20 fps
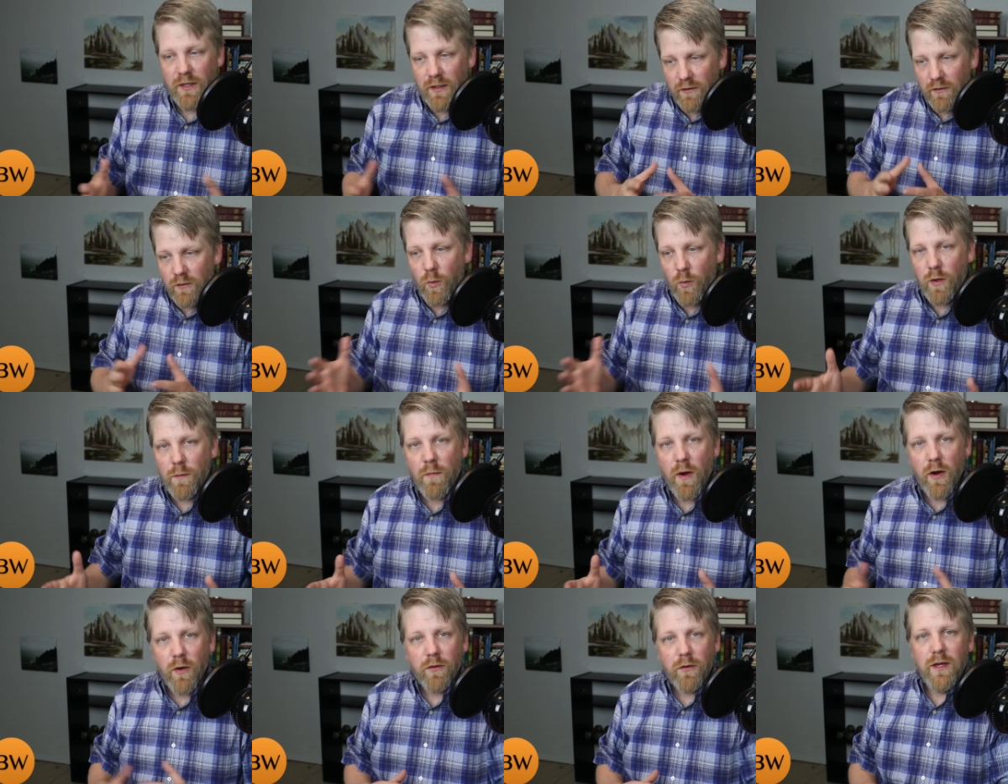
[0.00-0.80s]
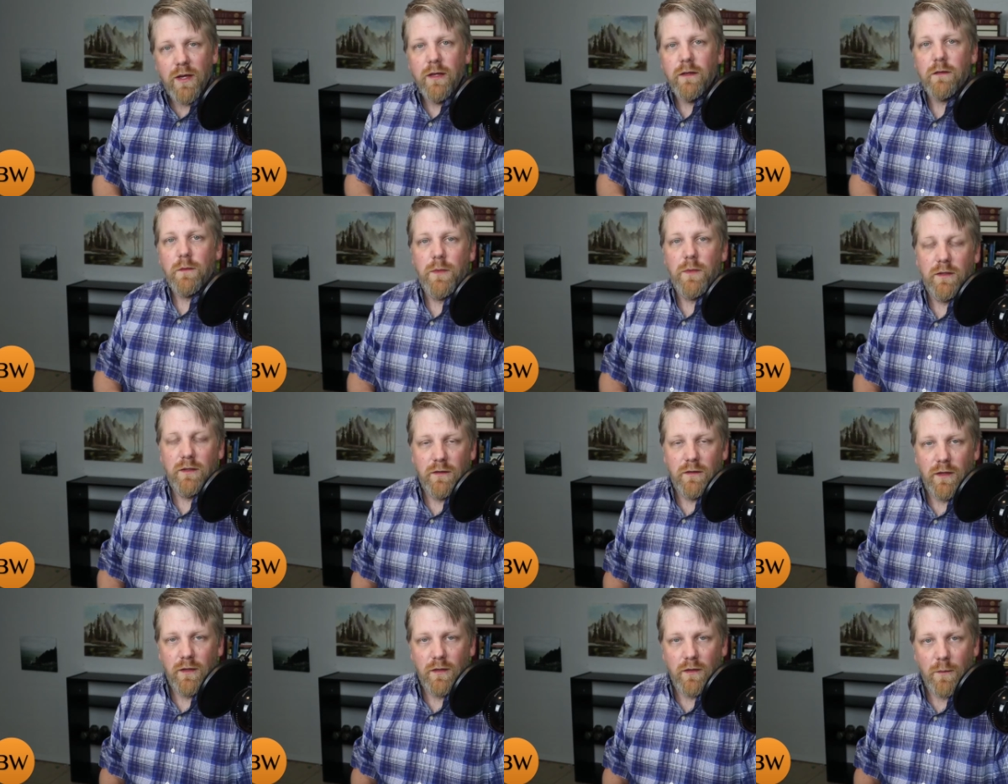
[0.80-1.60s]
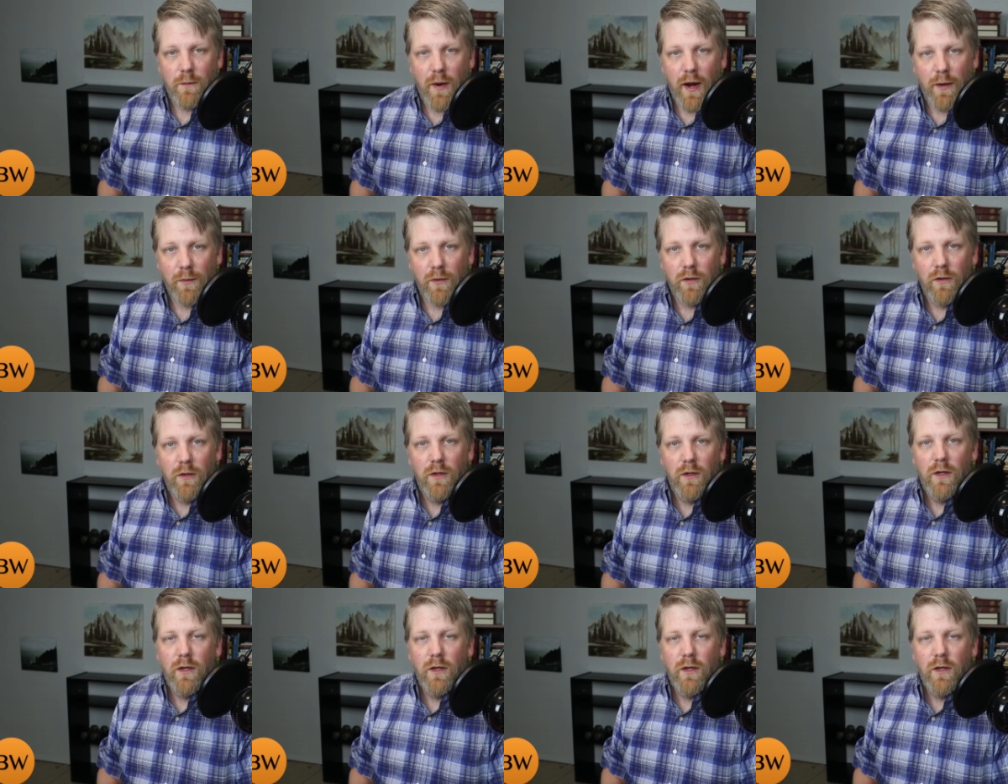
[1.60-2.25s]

because the word monotheism isn't in the Bible.